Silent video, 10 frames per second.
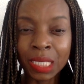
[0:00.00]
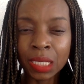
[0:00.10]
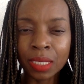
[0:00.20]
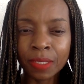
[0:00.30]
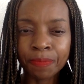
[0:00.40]

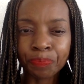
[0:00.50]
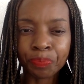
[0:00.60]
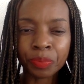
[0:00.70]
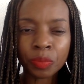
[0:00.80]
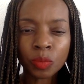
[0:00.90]
dizzy.
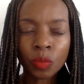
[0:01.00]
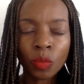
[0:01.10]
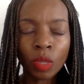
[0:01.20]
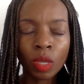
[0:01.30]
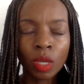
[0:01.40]

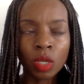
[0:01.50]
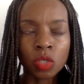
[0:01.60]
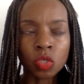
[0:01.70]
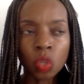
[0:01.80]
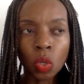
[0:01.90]

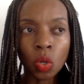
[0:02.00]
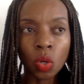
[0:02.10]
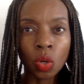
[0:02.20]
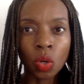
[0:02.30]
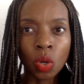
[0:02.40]

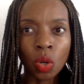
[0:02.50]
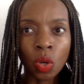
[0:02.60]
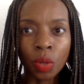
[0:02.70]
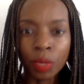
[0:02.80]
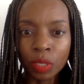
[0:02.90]
So
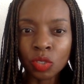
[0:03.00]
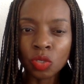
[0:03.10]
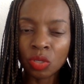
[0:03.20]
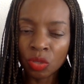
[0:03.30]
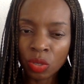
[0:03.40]
because
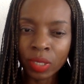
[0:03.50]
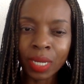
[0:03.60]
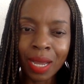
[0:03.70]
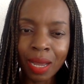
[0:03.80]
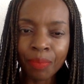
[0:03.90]
you're going
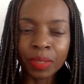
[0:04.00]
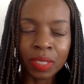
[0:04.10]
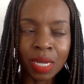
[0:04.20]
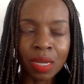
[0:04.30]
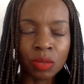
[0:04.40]
up and
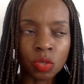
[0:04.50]
down.